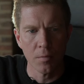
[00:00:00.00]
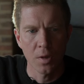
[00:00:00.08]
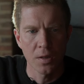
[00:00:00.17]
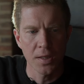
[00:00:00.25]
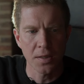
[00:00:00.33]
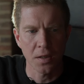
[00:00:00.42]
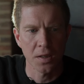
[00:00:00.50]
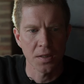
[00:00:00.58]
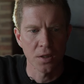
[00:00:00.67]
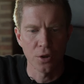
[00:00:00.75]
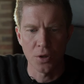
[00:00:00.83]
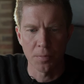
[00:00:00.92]
Sounds like it's
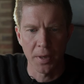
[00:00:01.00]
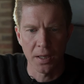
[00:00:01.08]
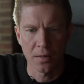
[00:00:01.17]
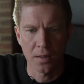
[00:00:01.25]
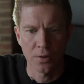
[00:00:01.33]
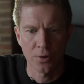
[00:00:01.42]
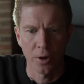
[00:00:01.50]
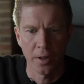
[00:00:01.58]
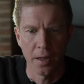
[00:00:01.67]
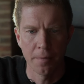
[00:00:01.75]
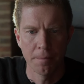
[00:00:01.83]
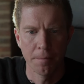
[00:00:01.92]
in user bin, so let's try
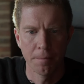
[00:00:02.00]
that.